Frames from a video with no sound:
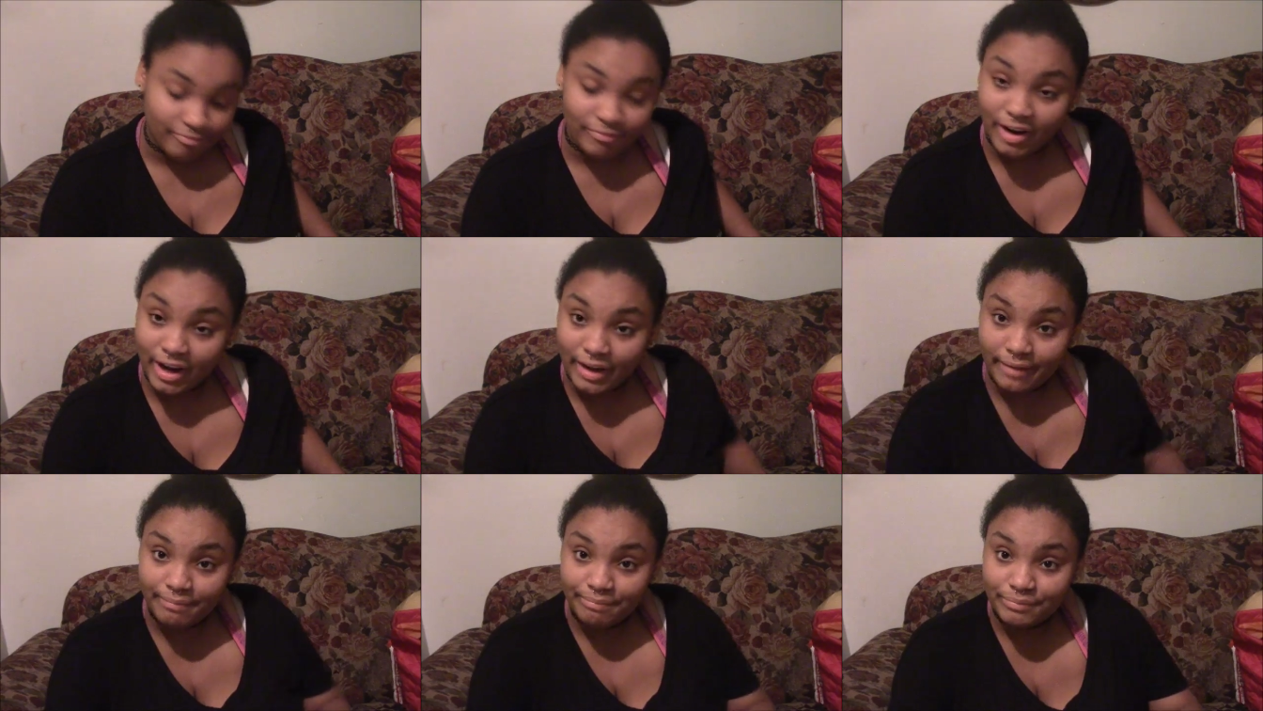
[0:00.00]

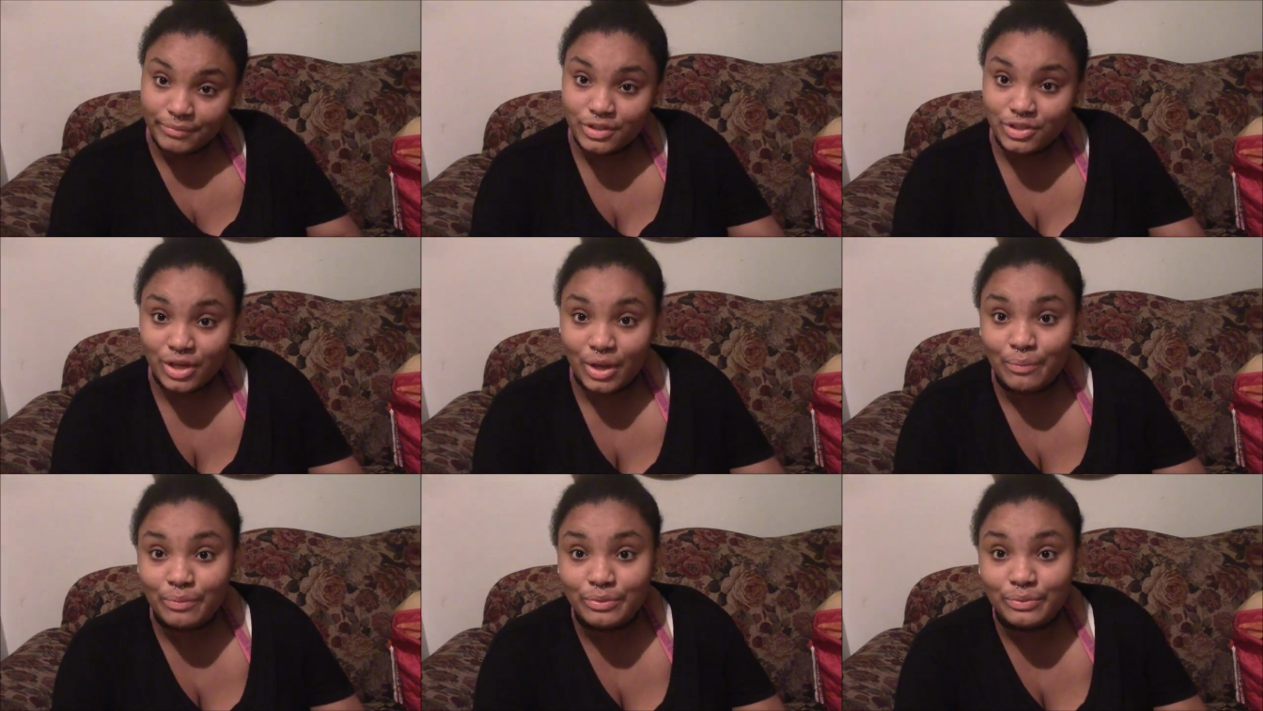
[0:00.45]
Right?
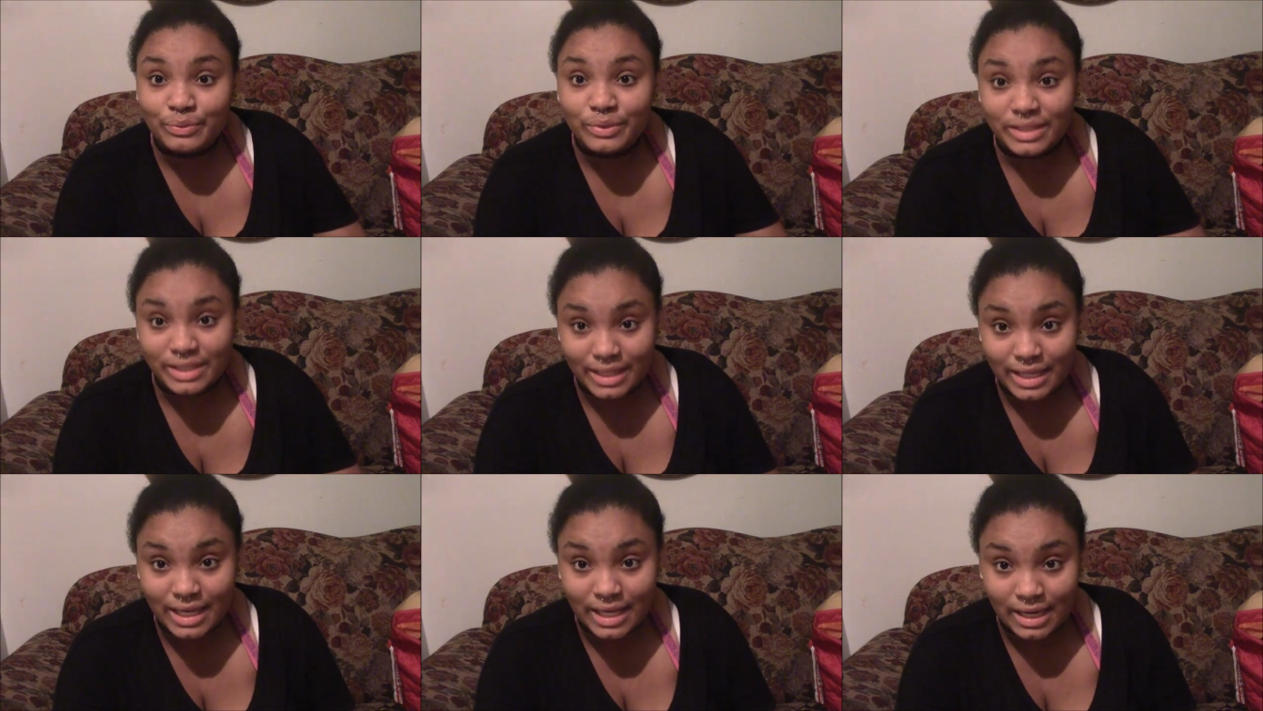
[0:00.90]
So it
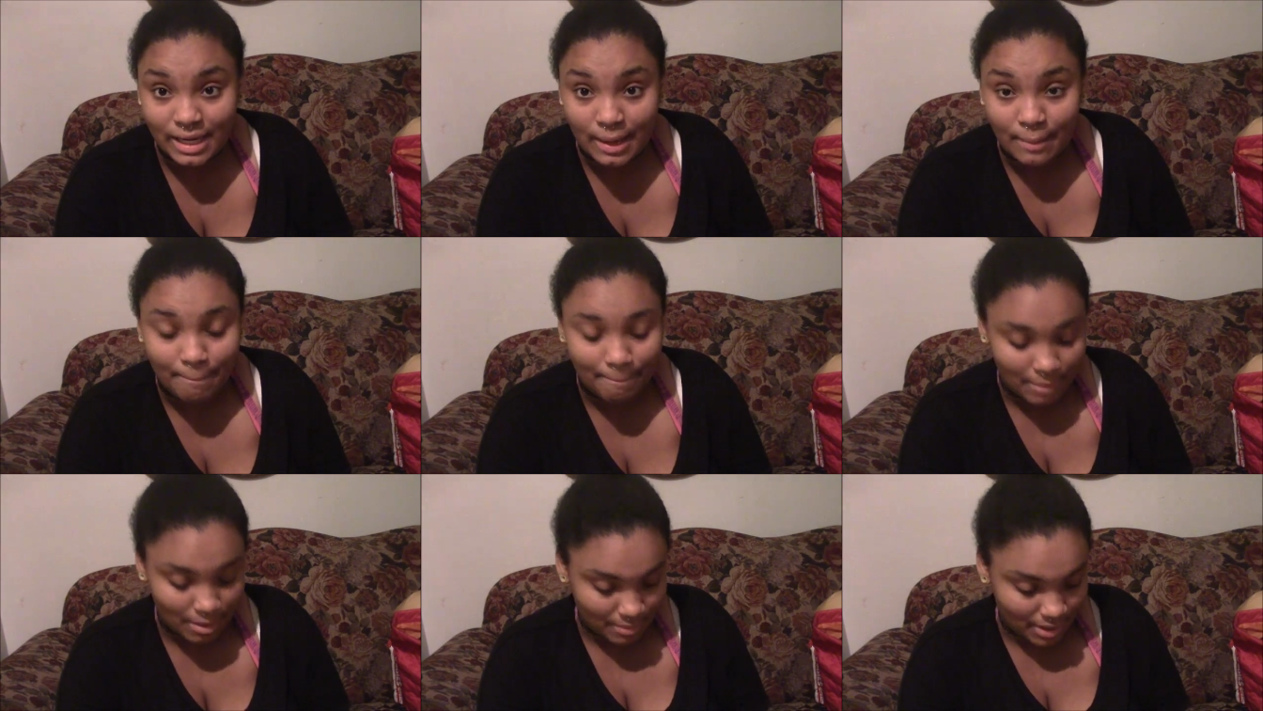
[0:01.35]
was in
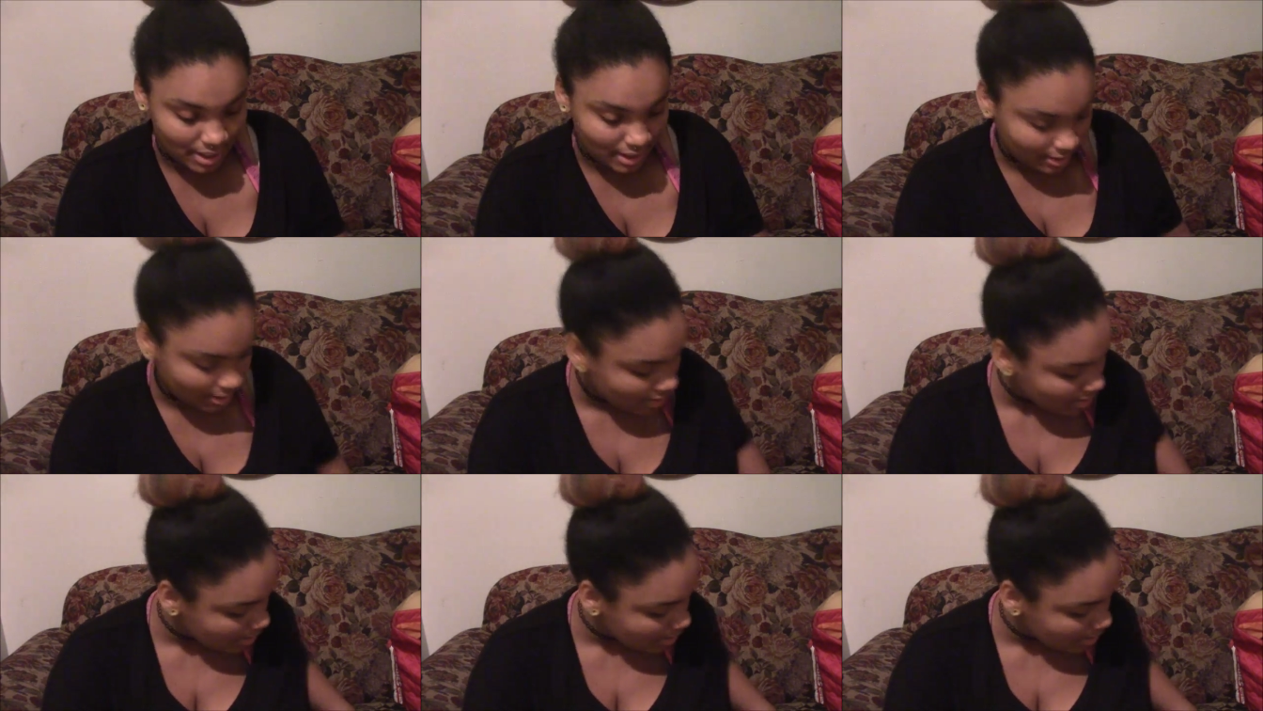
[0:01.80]
my bag.